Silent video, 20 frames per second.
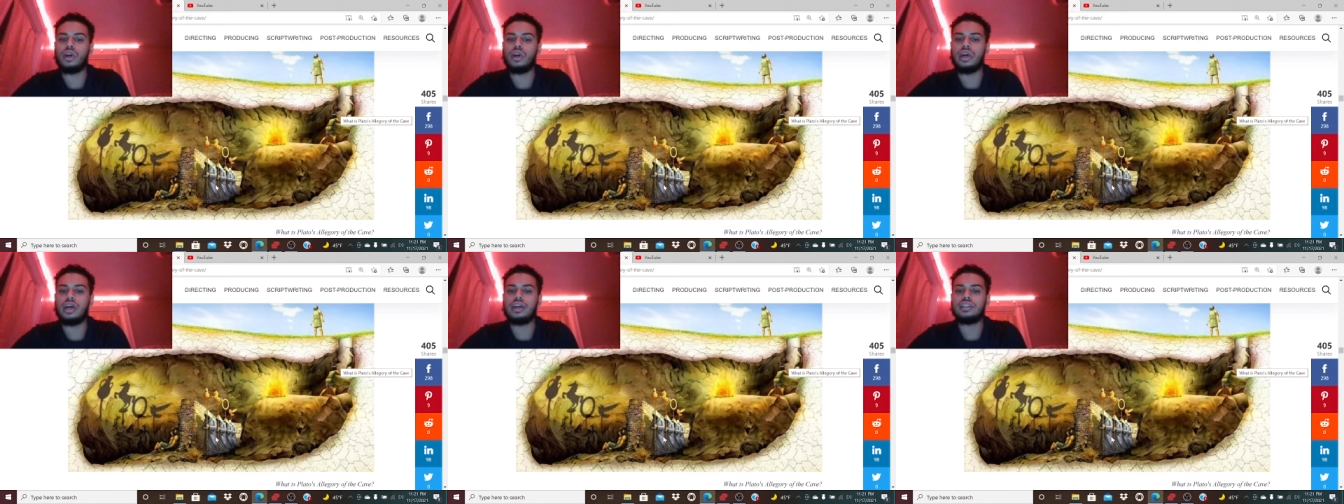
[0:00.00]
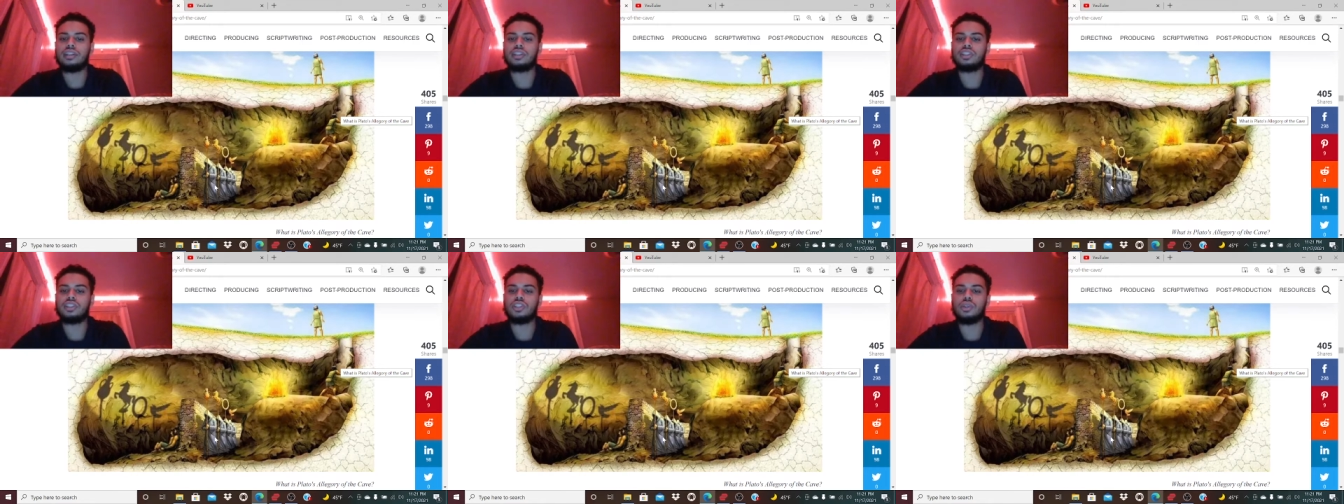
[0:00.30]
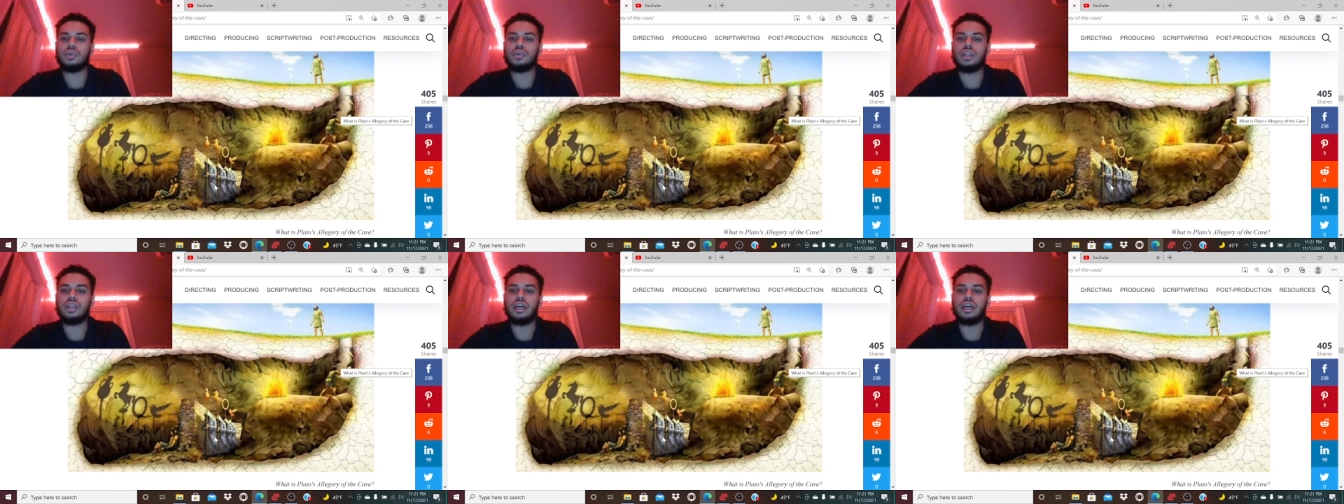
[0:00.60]
as
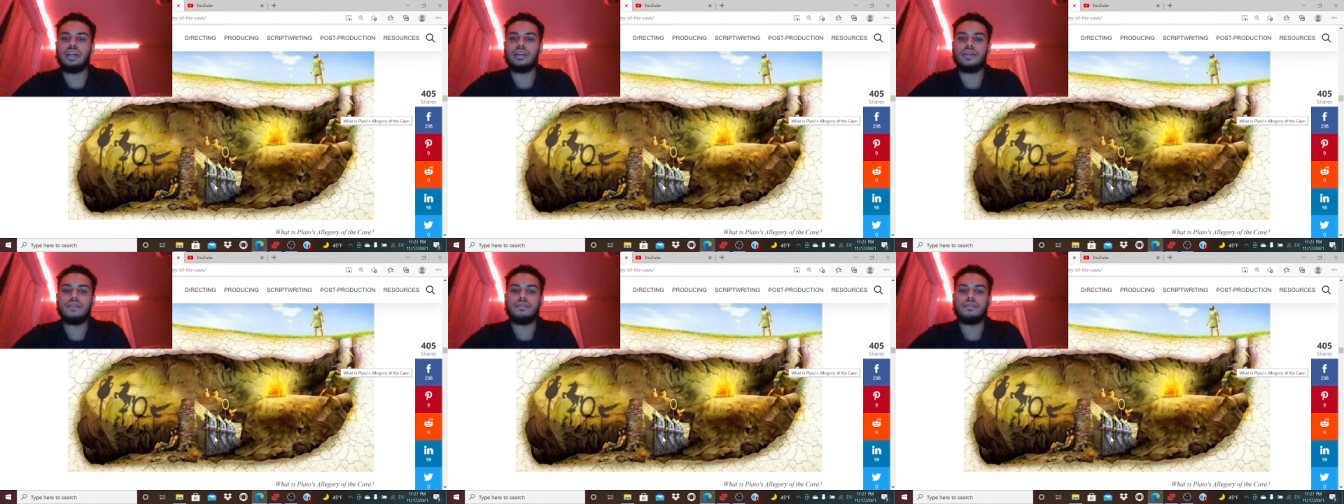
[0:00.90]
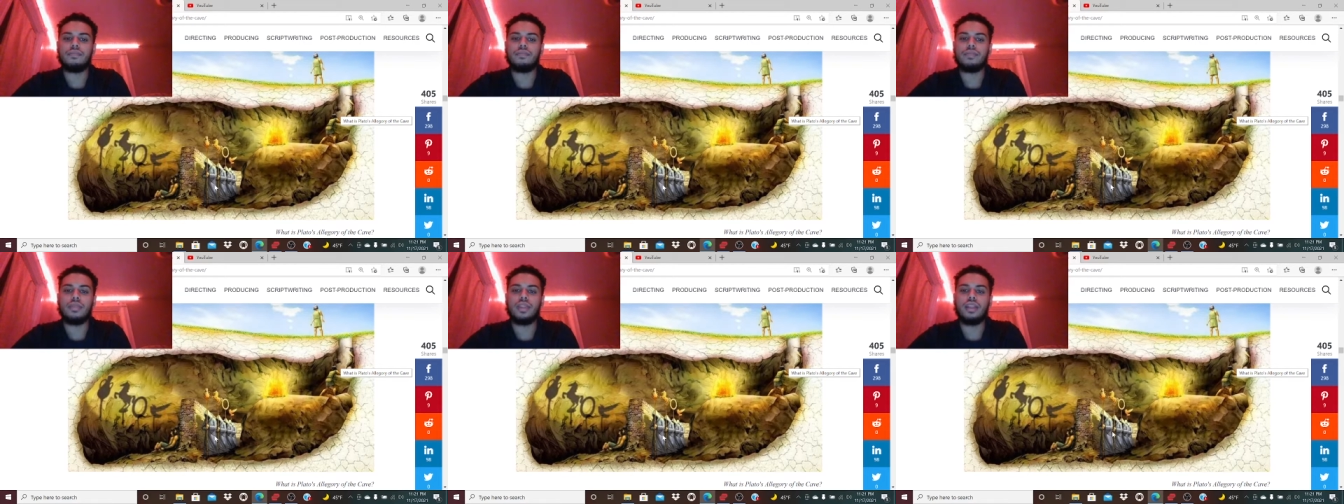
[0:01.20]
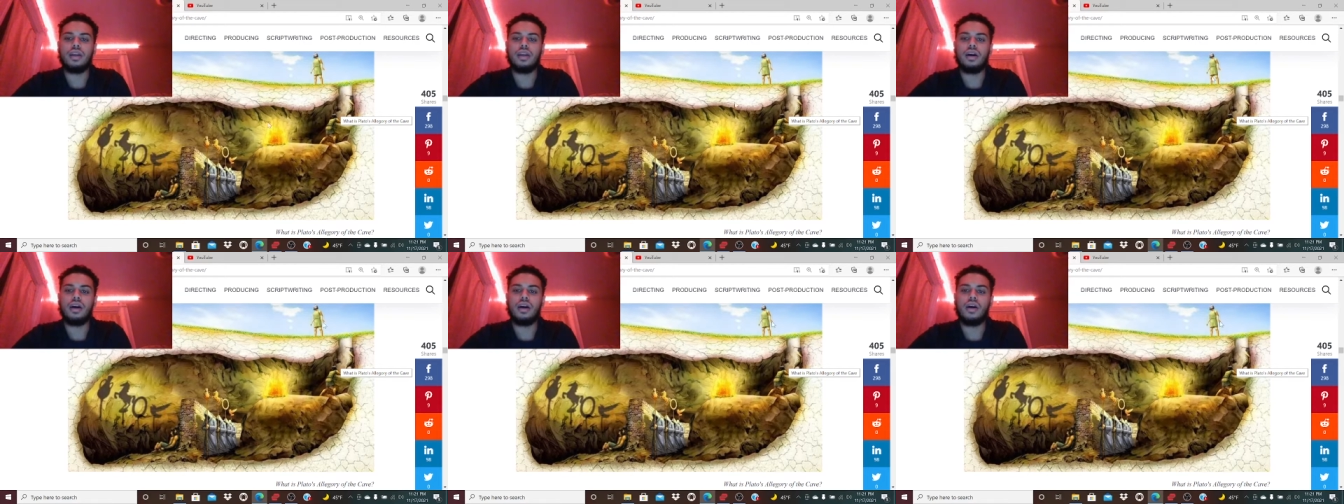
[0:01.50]
so that
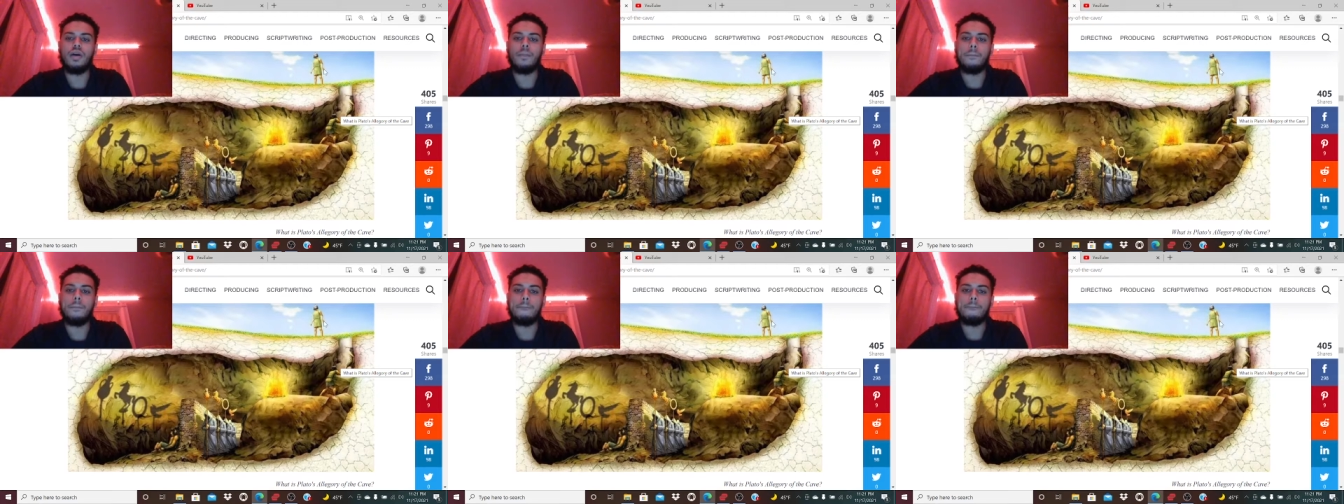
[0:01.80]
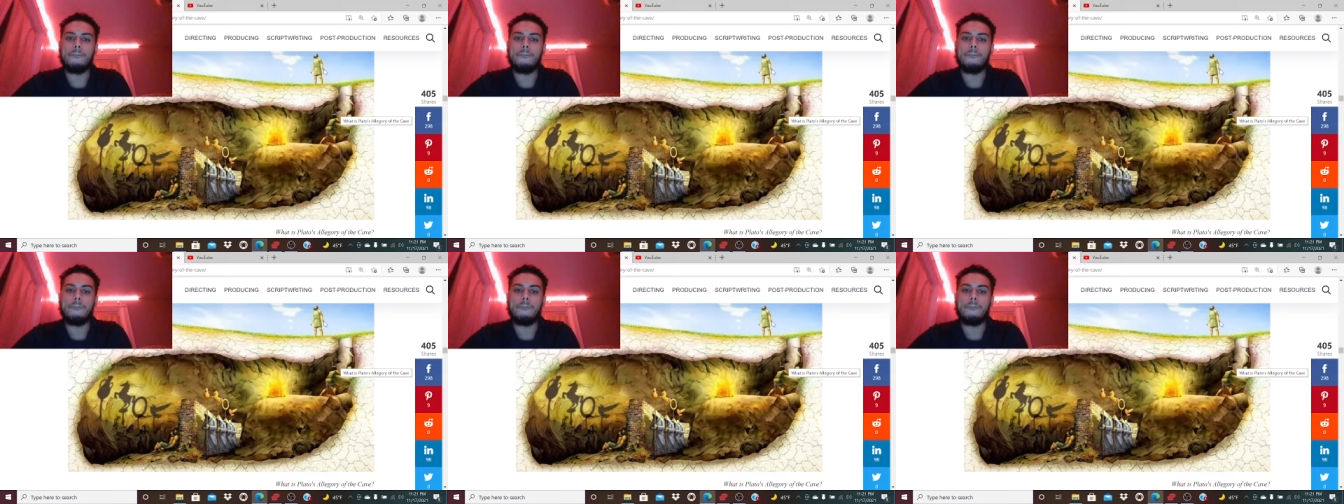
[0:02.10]
um,